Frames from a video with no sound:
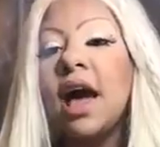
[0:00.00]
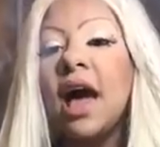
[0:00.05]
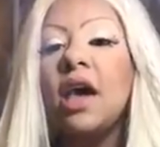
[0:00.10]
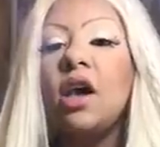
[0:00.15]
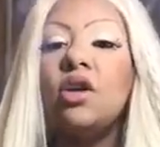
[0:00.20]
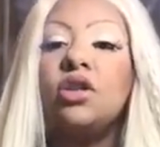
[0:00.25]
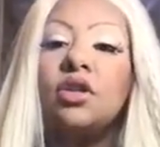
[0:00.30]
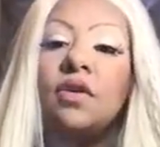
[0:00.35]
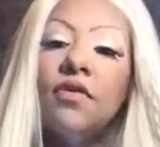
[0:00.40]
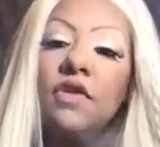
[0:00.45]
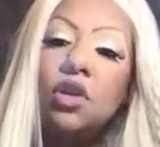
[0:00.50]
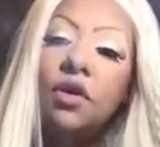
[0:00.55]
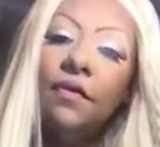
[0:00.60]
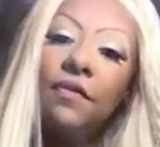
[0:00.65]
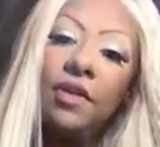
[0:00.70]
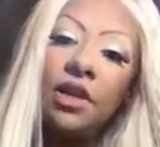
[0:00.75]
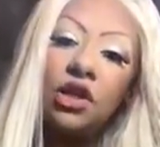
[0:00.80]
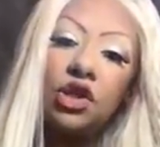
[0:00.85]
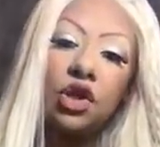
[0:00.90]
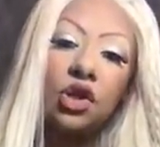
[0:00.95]
I also have a new
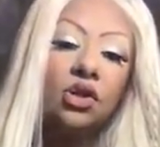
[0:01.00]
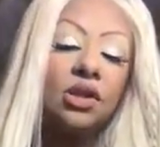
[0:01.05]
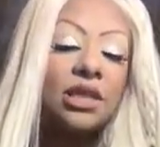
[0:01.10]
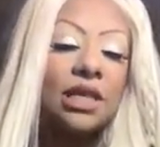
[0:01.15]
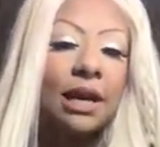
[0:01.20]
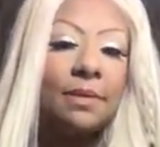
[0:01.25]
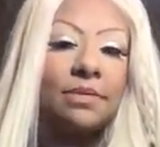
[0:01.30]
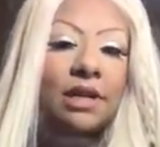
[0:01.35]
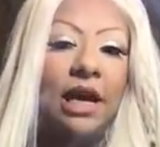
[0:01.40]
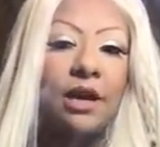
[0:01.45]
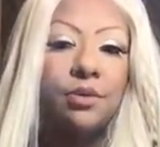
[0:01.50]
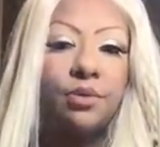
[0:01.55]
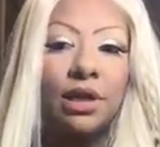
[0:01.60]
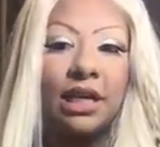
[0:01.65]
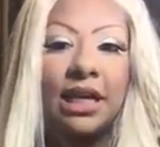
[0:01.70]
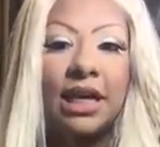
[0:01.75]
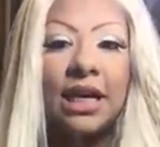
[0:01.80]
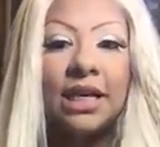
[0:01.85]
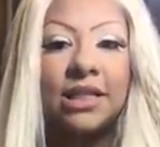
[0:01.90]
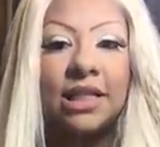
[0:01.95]
feature, same day
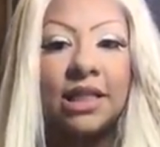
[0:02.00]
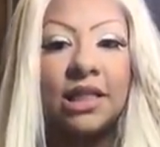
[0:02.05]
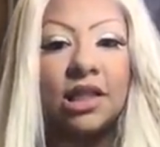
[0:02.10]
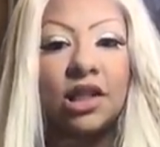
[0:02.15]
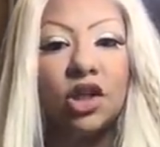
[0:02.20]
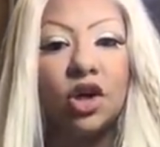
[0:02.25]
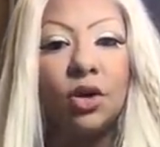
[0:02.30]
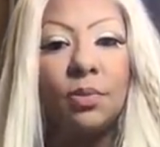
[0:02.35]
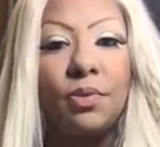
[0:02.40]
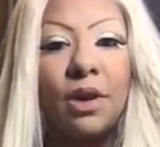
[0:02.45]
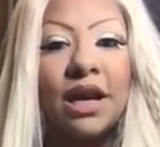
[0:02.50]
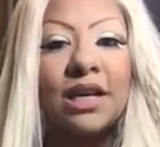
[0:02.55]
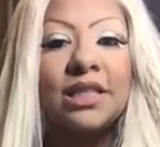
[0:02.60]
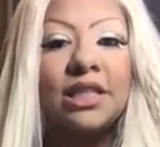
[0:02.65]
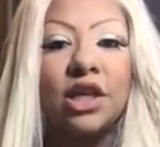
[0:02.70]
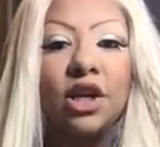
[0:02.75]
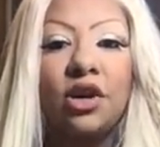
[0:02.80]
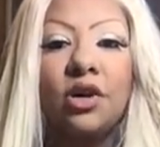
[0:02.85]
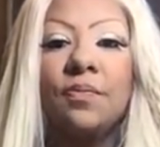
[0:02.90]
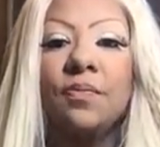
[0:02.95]
readings. It's a little
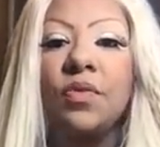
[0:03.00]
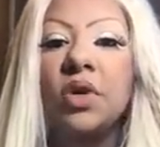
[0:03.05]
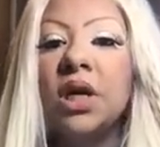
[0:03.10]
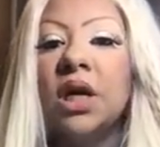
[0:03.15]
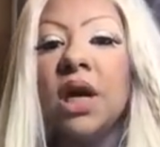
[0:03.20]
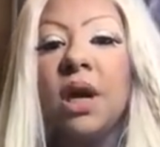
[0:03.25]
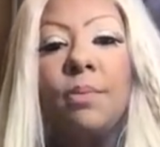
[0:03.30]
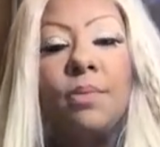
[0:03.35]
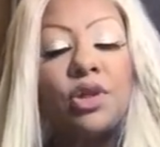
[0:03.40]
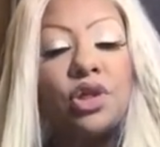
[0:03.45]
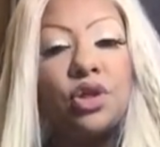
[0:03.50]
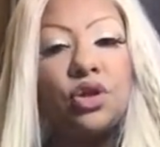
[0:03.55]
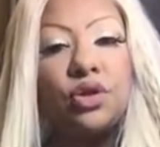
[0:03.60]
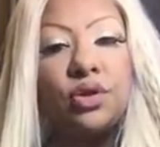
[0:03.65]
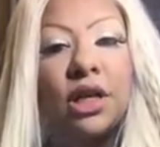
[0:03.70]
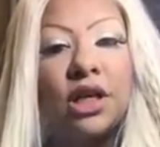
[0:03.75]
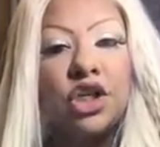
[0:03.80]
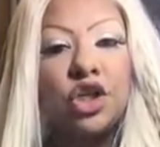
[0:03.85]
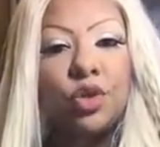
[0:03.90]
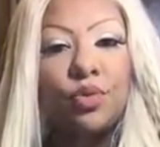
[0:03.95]
pricier, but you
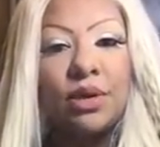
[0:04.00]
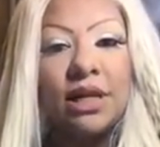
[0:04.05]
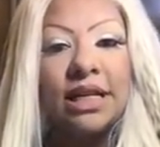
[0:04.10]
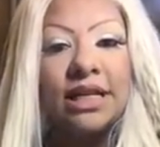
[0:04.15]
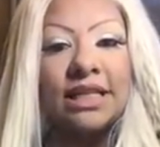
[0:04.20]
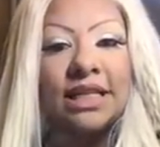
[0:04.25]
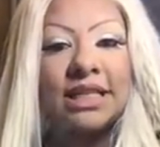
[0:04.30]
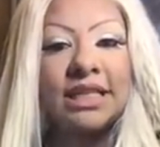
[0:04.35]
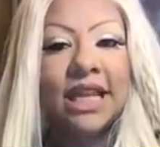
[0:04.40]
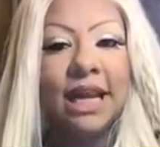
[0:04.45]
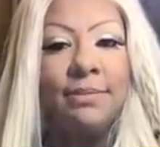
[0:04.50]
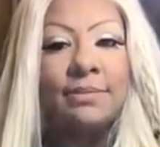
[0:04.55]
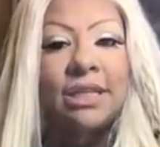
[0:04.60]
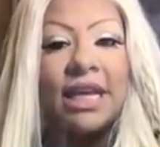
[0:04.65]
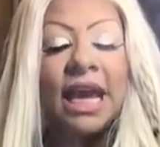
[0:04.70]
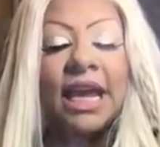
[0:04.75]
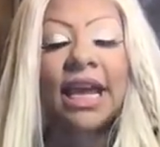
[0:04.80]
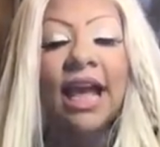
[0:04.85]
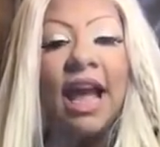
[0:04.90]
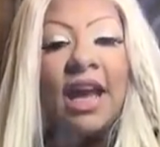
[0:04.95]
do get your readings the same
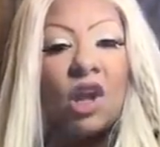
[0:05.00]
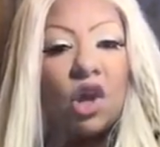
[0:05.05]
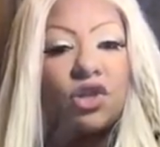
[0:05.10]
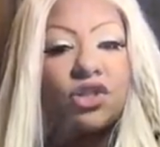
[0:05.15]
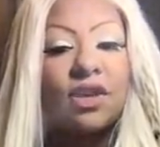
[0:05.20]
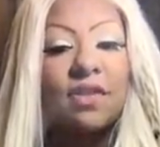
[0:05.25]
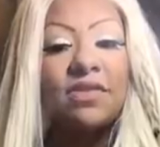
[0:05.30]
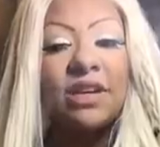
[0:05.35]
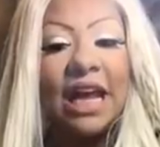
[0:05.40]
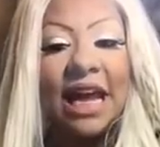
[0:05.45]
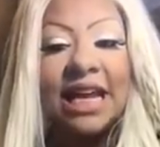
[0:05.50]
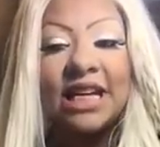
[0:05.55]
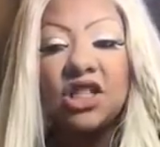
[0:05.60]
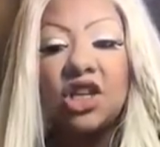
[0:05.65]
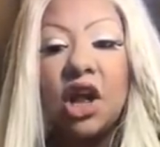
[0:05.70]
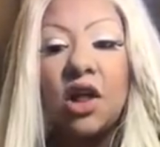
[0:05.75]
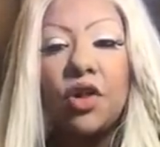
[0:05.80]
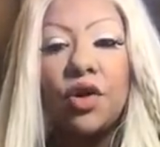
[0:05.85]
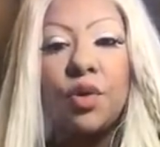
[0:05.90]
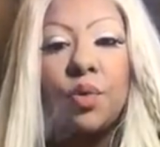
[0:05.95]
day. I also have an
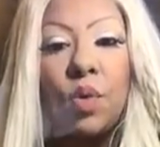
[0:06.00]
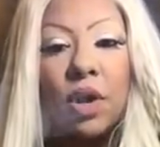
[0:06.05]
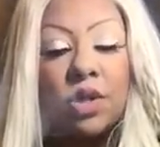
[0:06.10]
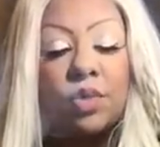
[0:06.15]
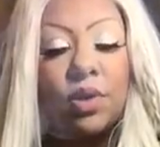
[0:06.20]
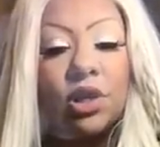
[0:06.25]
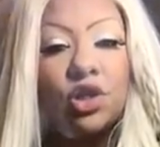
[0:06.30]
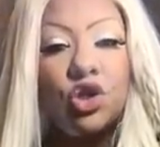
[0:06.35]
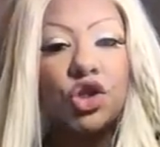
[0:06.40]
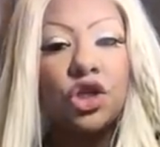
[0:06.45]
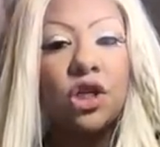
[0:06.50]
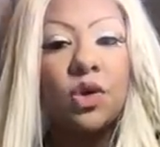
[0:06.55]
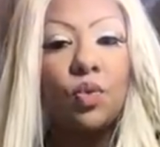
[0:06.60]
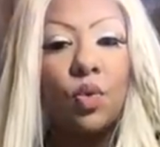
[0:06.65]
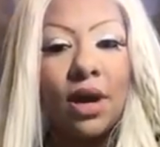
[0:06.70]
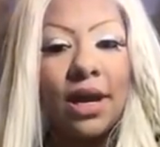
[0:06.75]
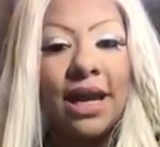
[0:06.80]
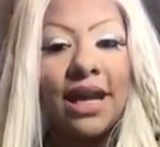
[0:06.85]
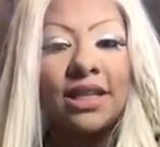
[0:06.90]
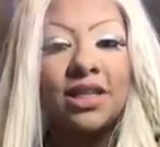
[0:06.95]
$8 one question,
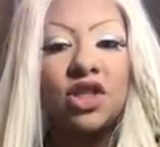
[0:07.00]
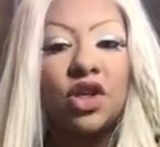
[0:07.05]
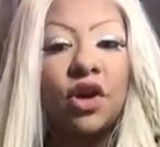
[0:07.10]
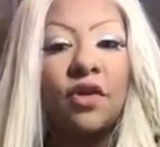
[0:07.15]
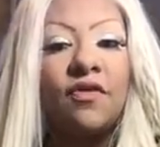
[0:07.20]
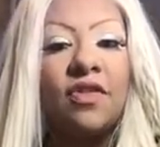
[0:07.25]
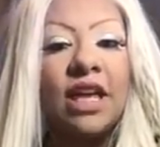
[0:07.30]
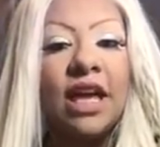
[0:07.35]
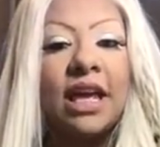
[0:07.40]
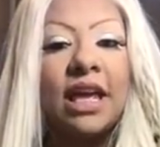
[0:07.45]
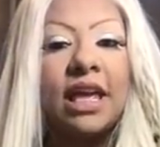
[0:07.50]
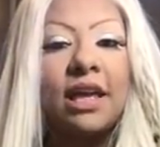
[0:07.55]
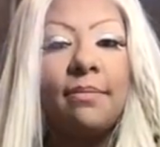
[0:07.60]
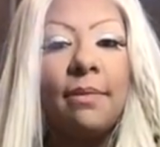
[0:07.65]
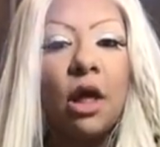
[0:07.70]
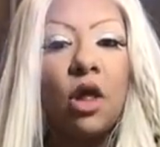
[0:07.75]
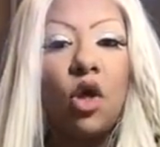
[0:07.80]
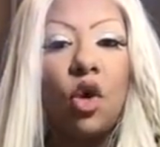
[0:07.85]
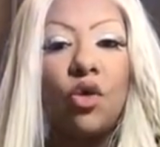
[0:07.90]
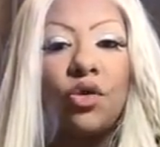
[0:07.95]
one answer via
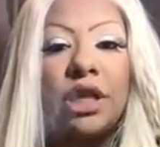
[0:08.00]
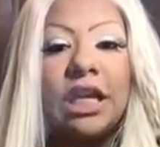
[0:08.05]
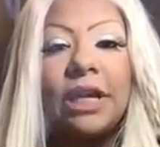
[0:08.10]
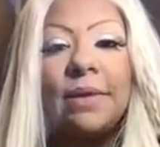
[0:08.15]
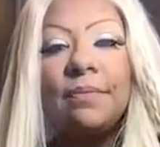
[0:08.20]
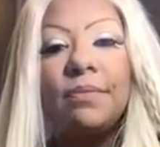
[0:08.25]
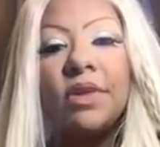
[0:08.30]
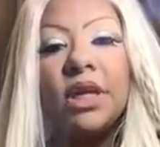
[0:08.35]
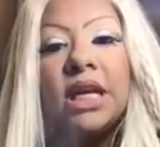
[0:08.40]
email only.